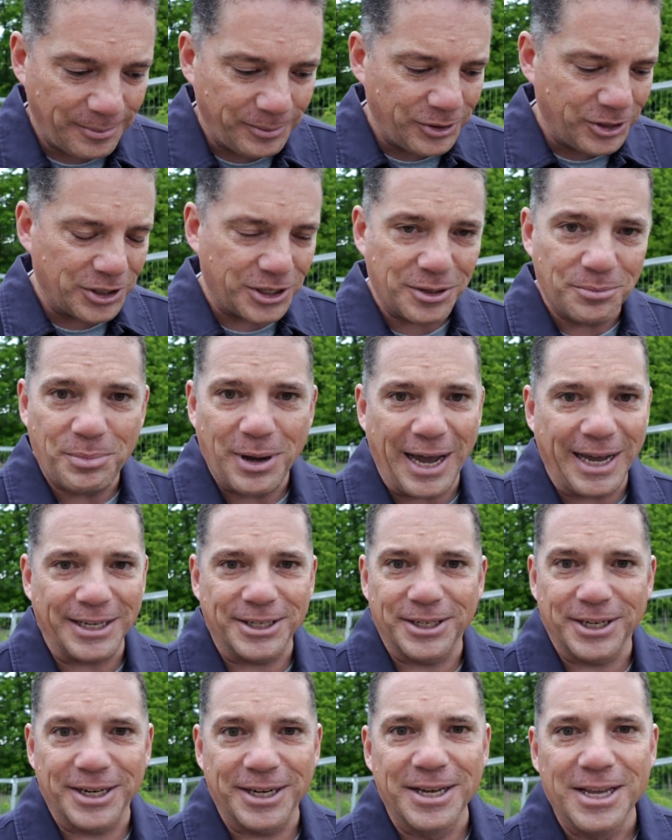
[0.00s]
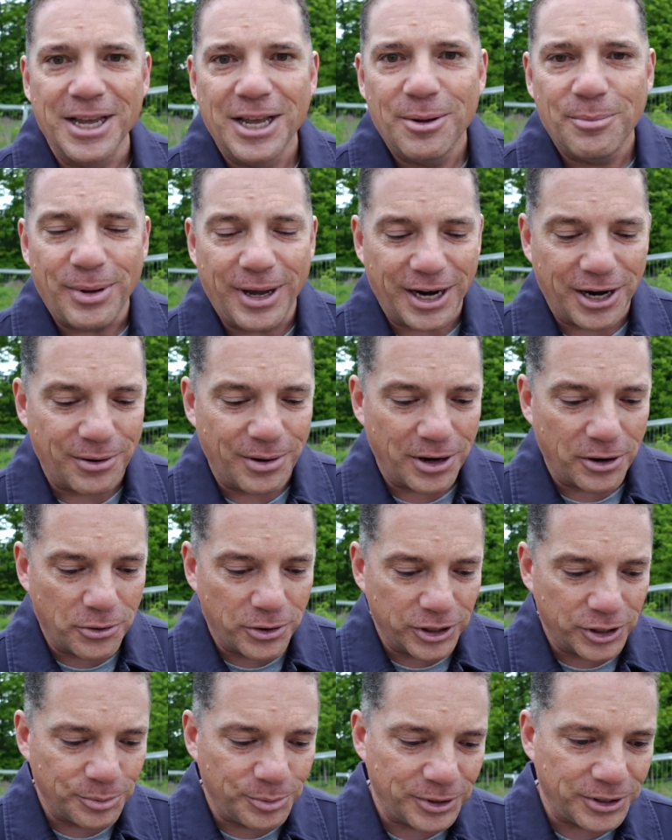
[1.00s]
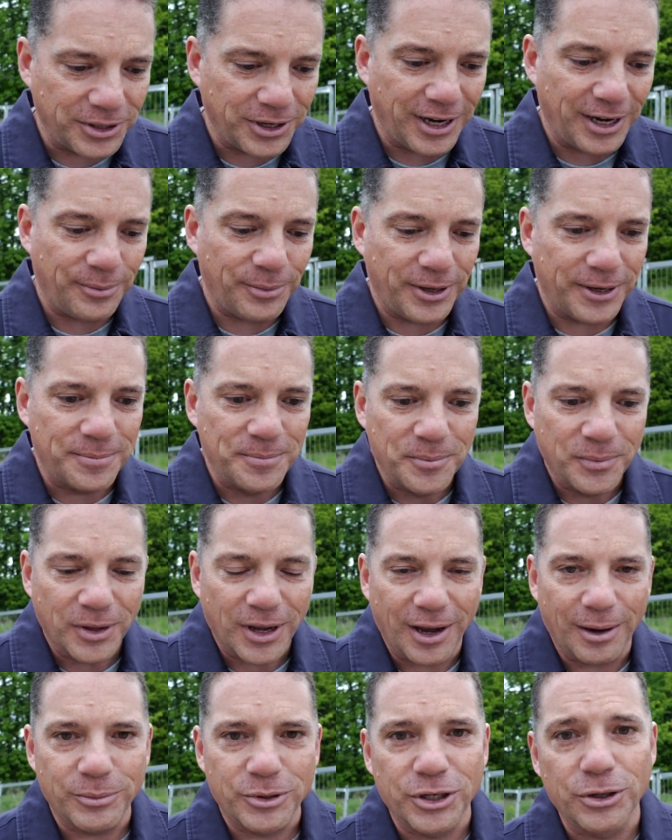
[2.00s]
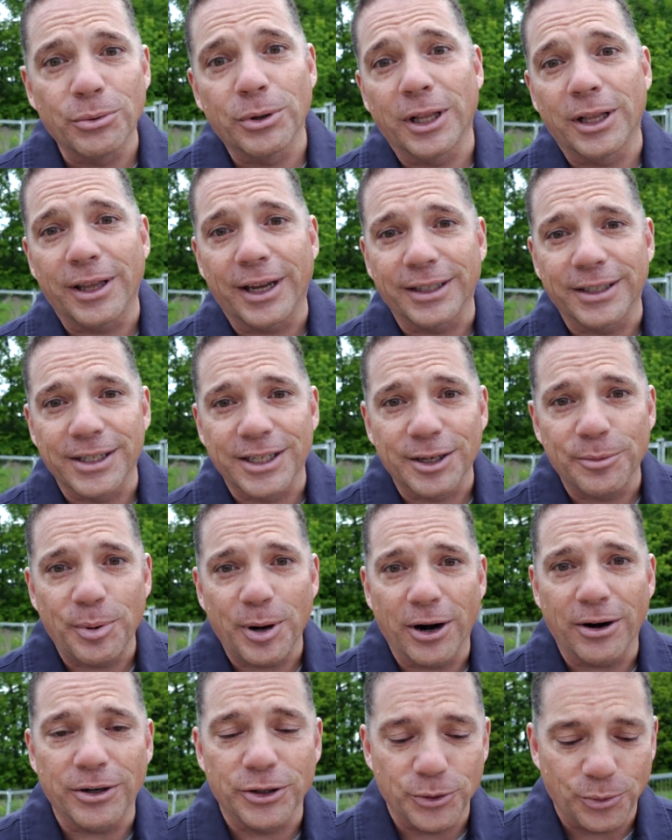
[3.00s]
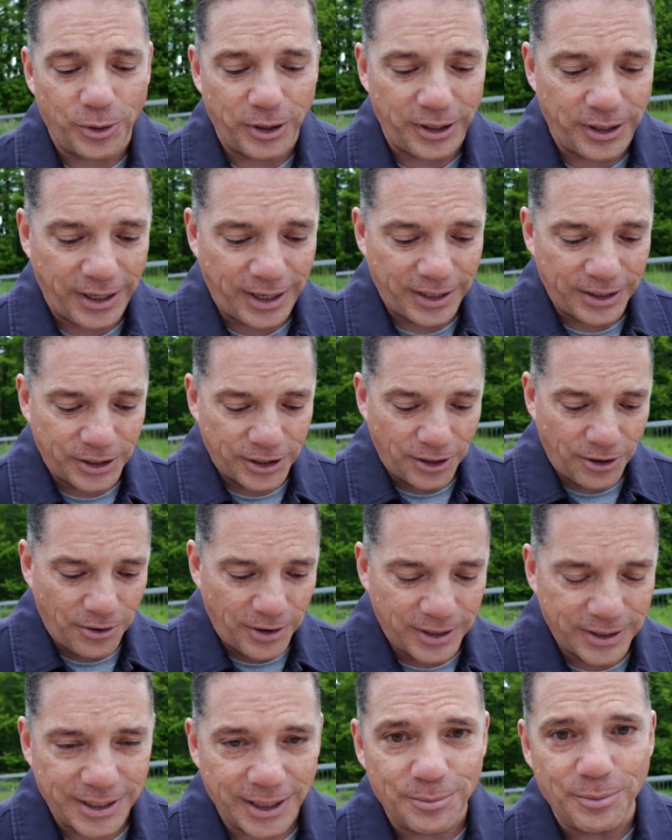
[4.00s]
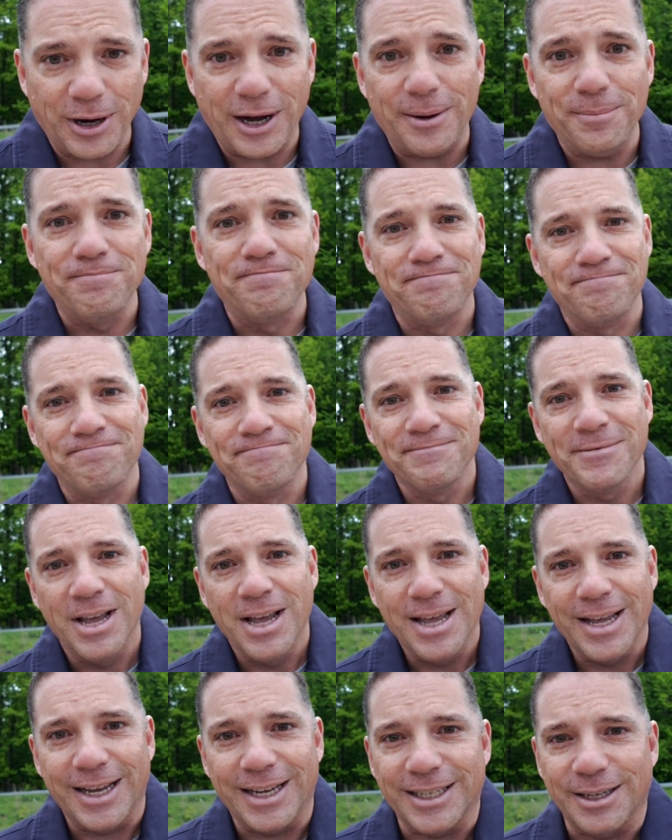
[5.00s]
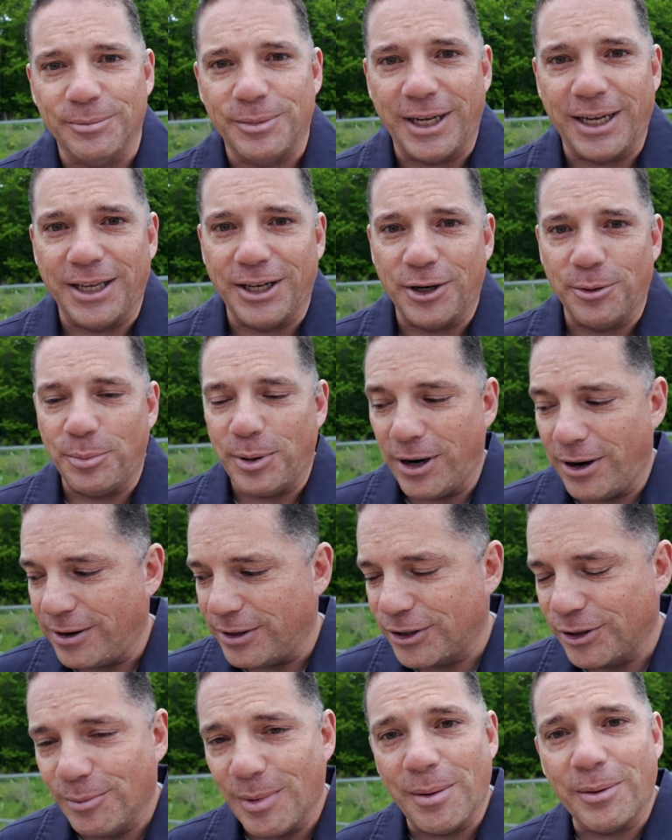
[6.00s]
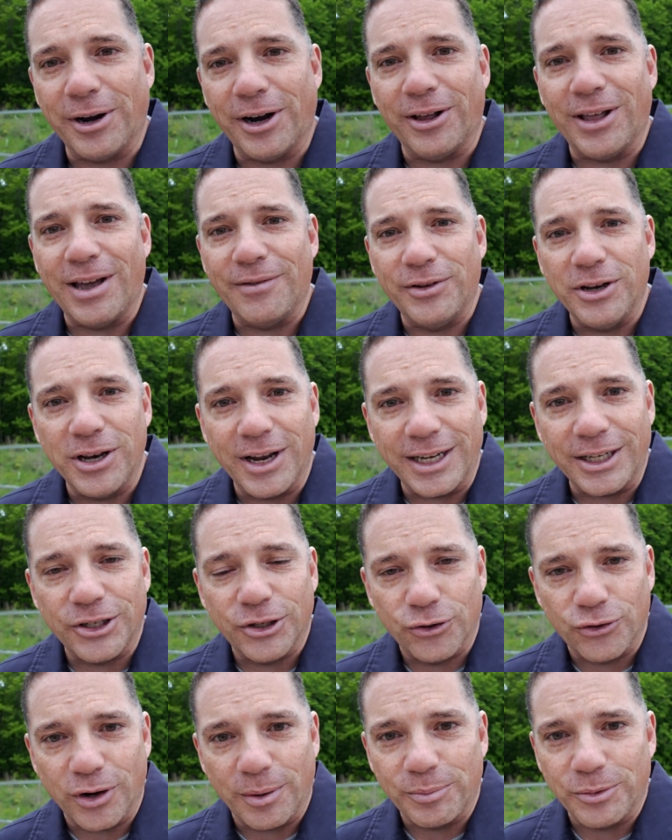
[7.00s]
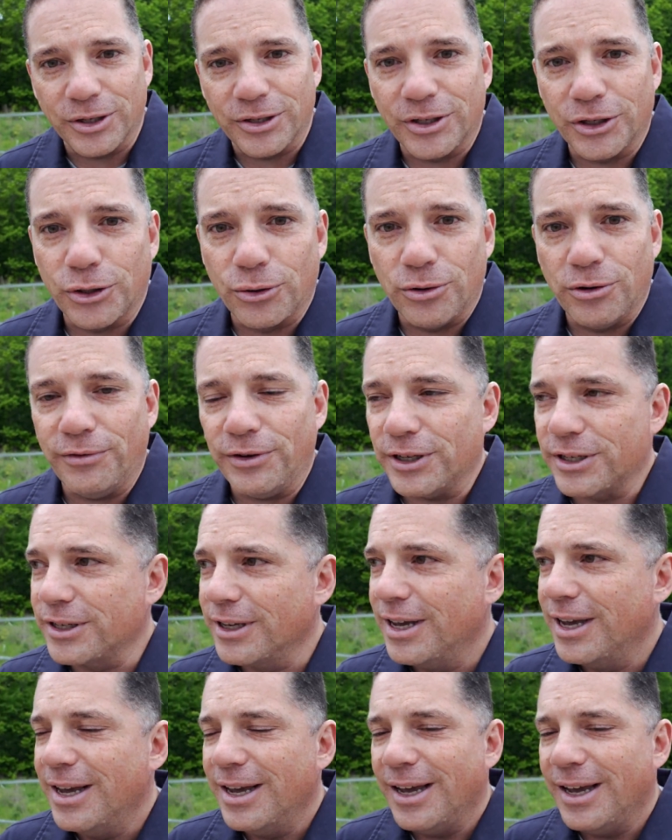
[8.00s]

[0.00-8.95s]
just in passing back around Christmas time that she'd really like to see Paris one day. So I said, Mom, I guess I'm taking you to Paris. So Mom and I will have a nice trip, just the two of us,